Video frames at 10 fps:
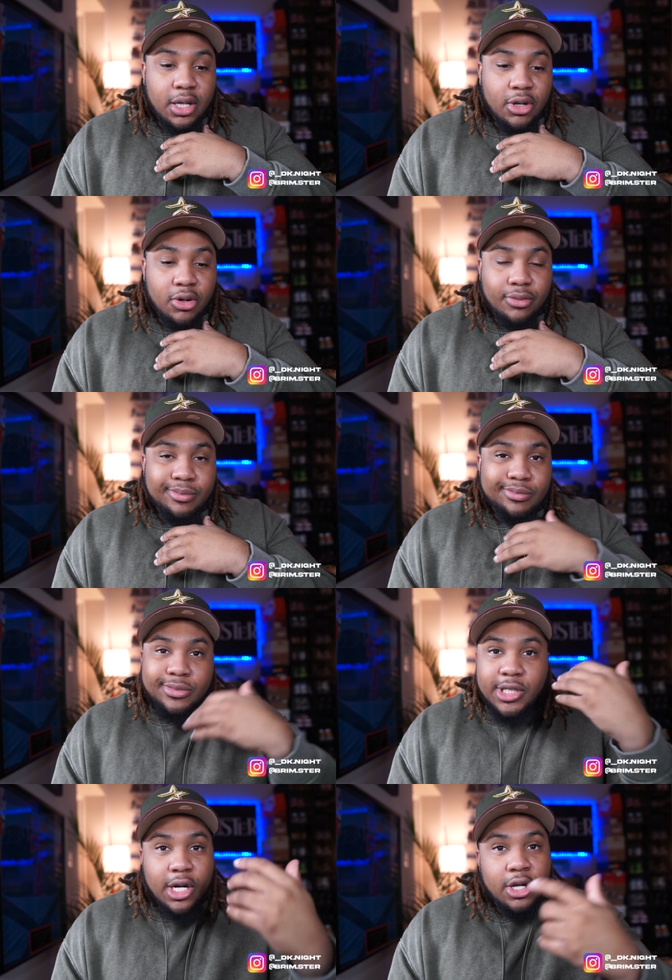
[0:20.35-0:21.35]
you know,
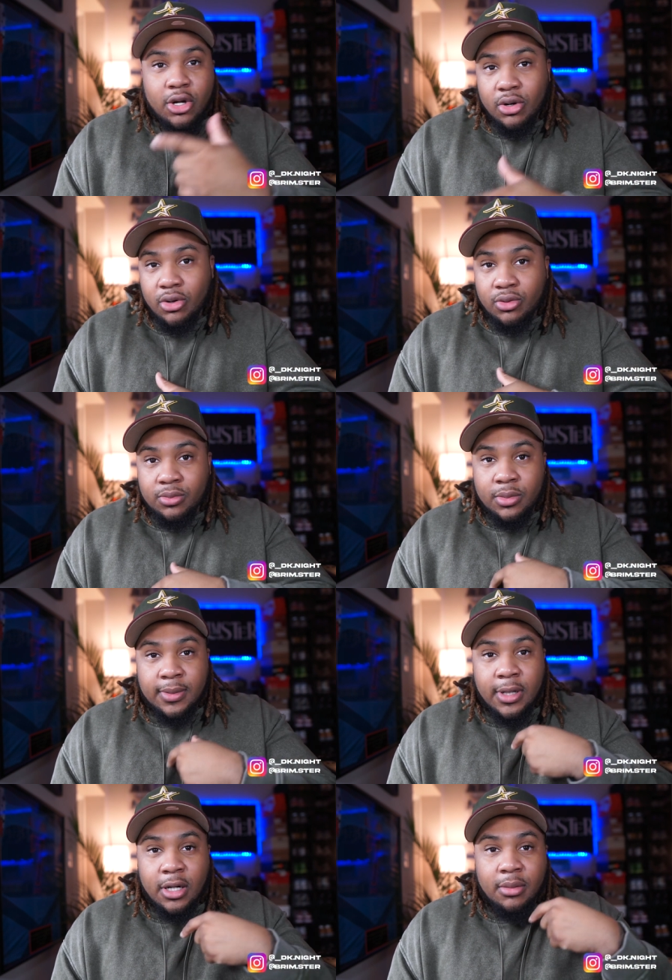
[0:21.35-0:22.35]
to the dome,
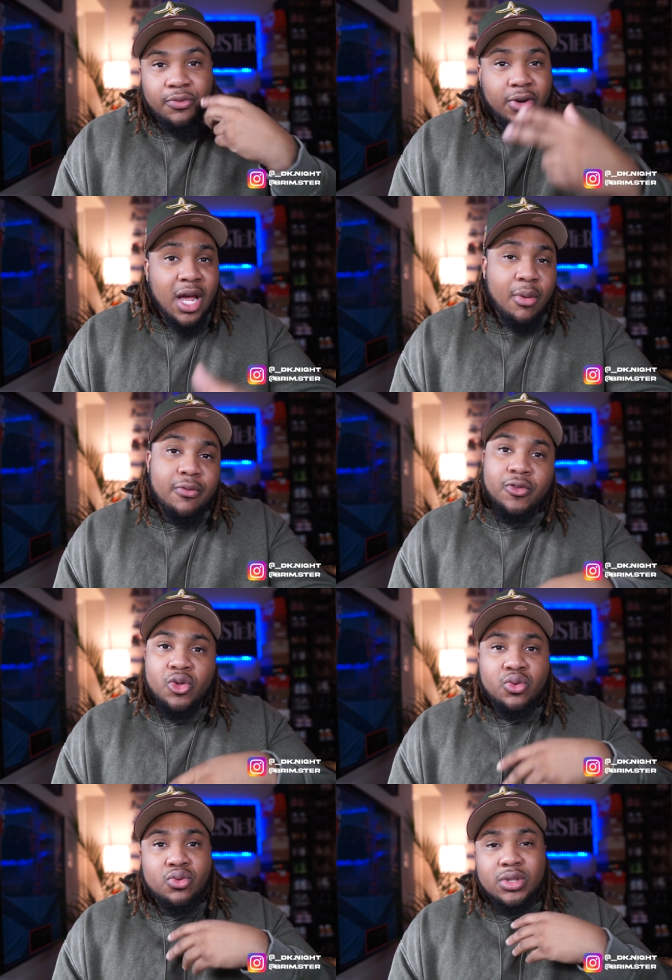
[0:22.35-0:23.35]
for the hat reviews,